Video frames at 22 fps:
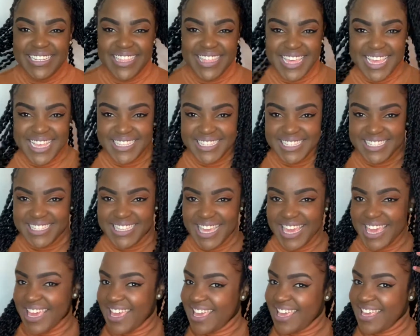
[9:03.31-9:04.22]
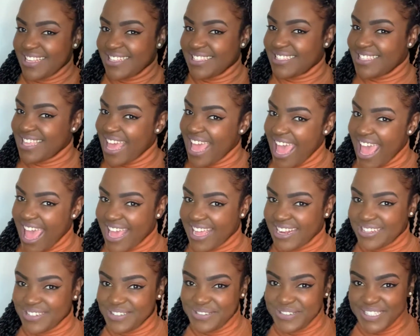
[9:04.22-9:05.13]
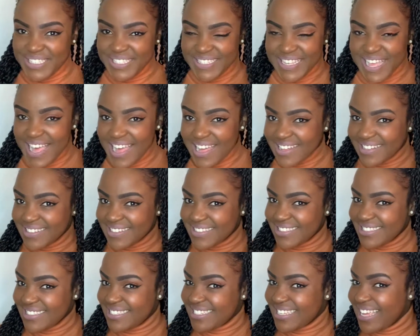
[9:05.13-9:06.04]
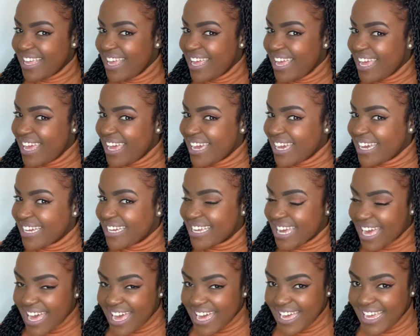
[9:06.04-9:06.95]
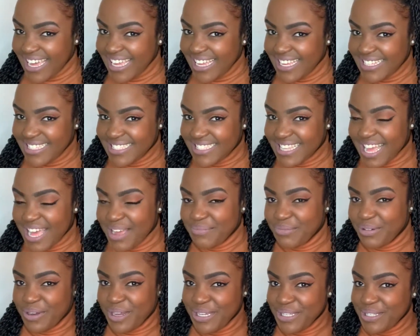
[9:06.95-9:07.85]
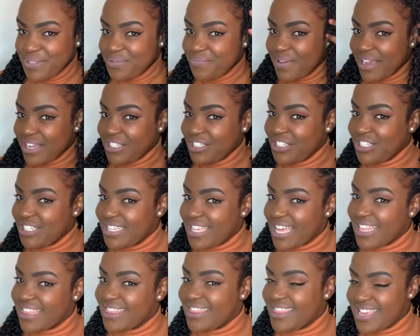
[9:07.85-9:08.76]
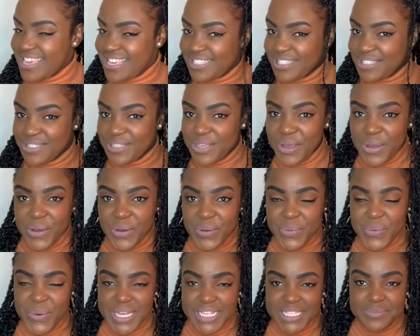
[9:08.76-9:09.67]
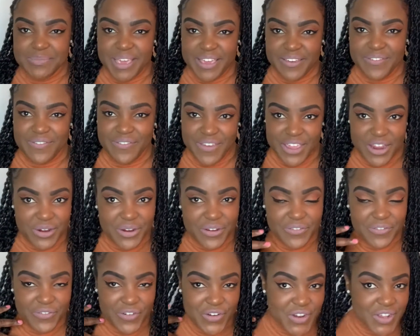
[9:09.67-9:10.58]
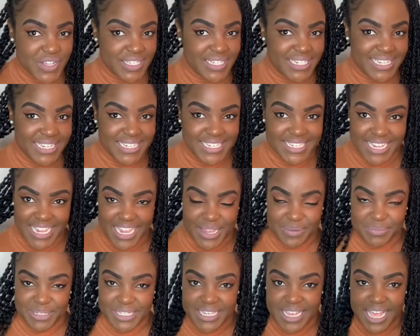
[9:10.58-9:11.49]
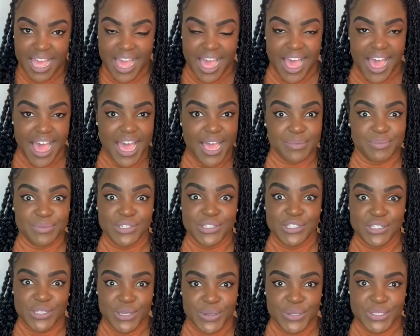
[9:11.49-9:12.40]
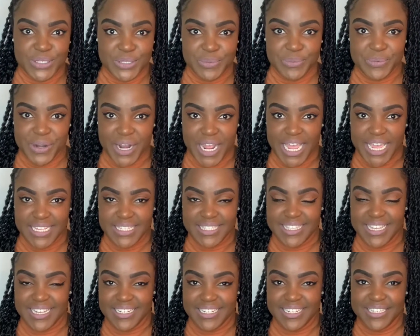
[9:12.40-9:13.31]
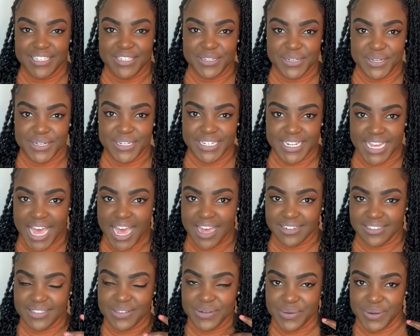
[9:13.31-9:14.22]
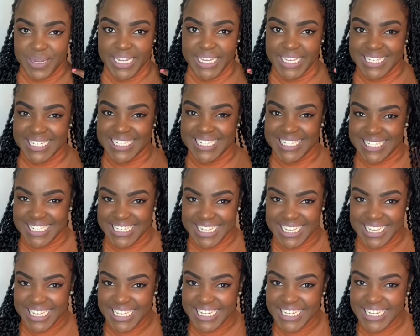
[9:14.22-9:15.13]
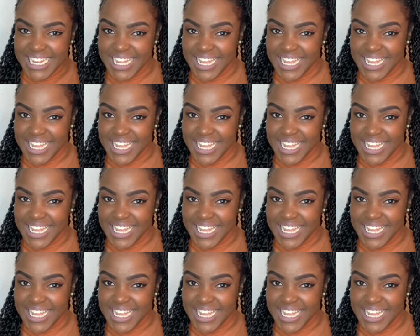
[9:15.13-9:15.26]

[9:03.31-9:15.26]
this is the end result. Guys, I'm going to mention that this was my very first attempt. I'm so surprised that it turned out the way it did